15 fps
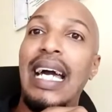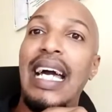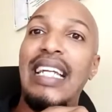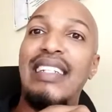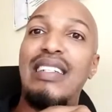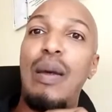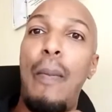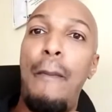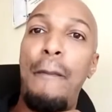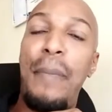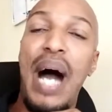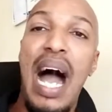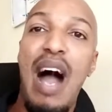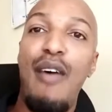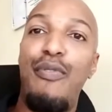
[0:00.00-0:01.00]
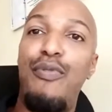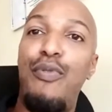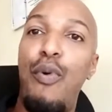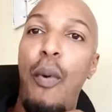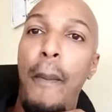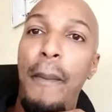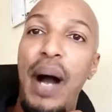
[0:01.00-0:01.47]
it's a
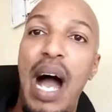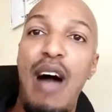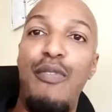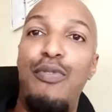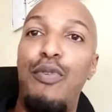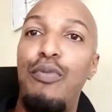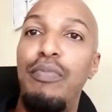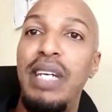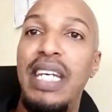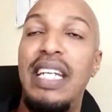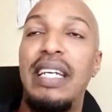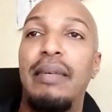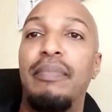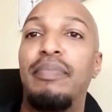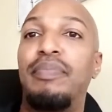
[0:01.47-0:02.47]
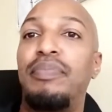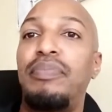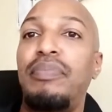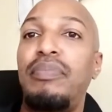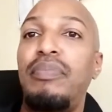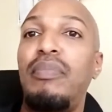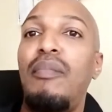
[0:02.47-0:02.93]
powerful, powerful medium.
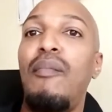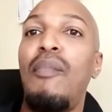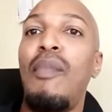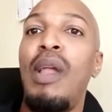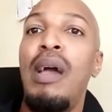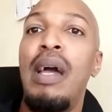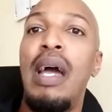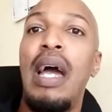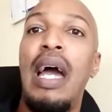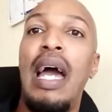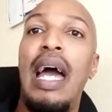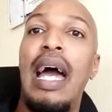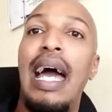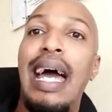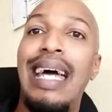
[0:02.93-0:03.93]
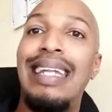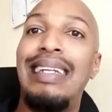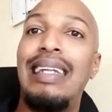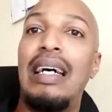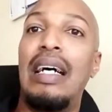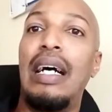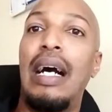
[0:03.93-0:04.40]
And
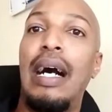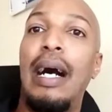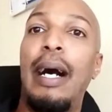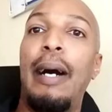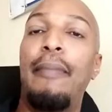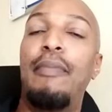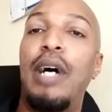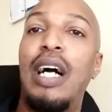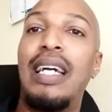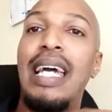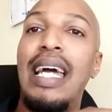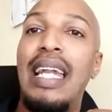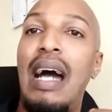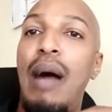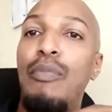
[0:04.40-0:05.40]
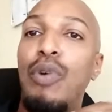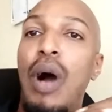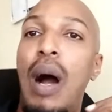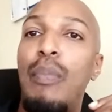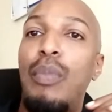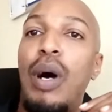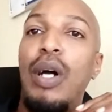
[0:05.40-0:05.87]
again,
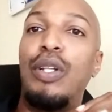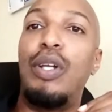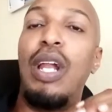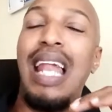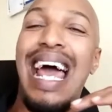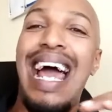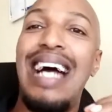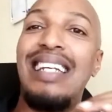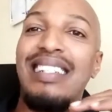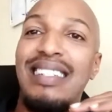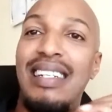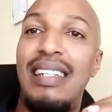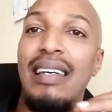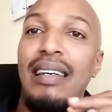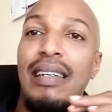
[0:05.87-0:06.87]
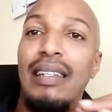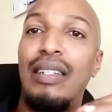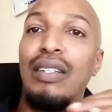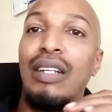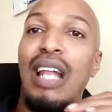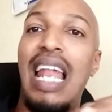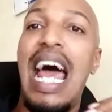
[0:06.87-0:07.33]
the
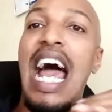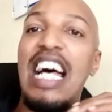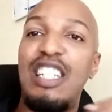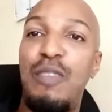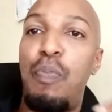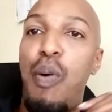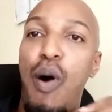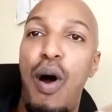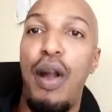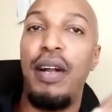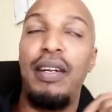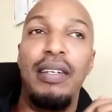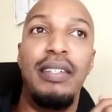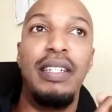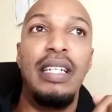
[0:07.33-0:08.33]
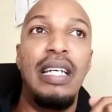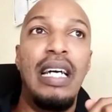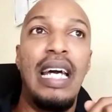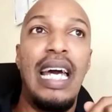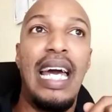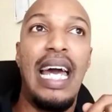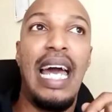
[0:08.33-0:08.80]
last part,
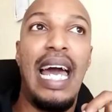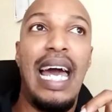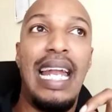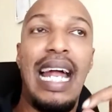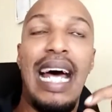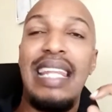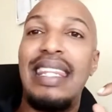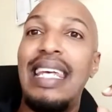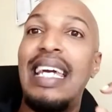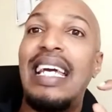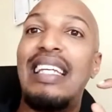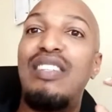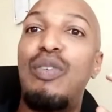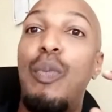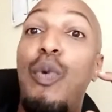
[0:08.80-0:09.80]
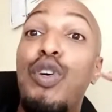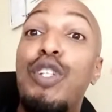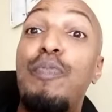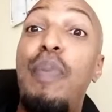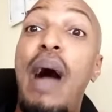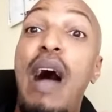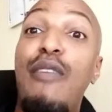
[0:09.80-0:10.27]
and I think it's the
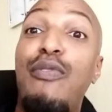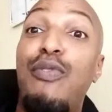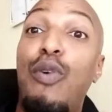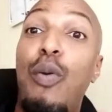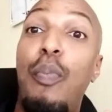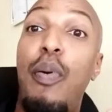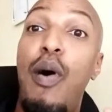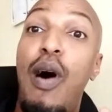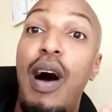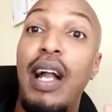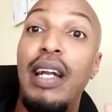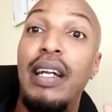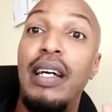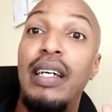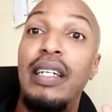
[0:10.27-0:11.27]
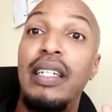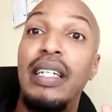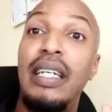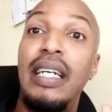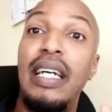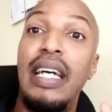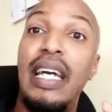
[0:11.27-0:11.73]
most powerful part,
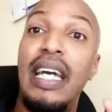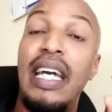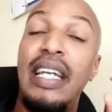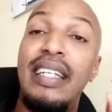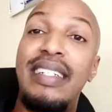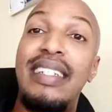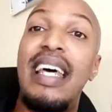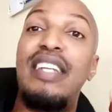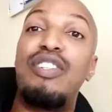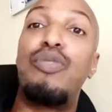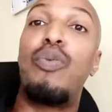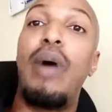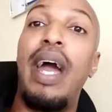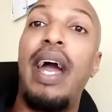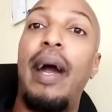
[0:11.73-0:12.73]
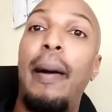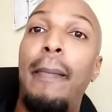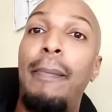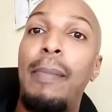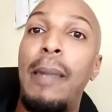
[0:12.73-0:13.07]
in a sense where